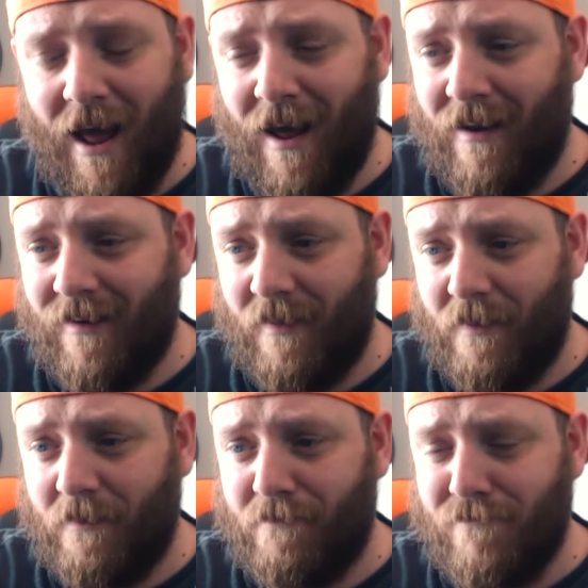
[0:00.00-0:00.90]
And
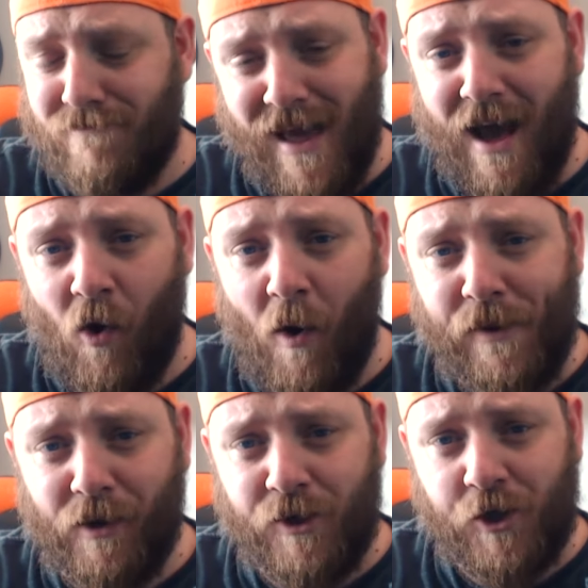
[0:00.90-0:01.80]
yeah, I hope
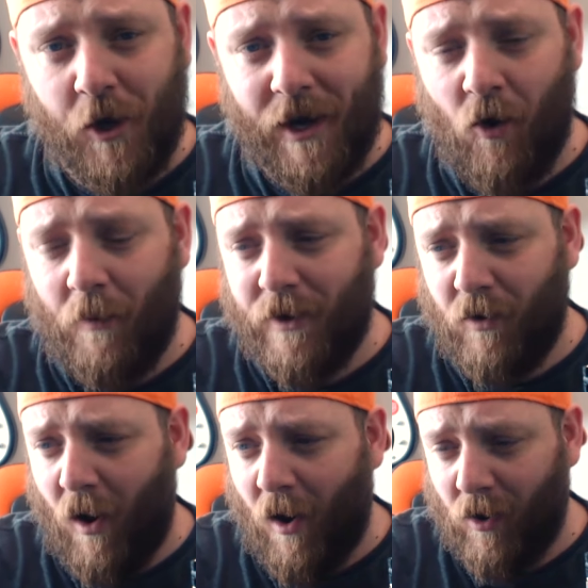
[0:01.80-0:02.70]
you do enjoy it, and I hope
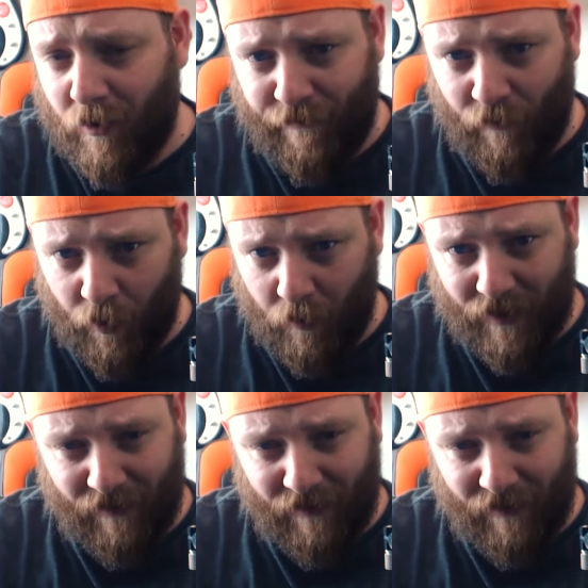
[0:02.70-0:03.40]
you are looking forward to it.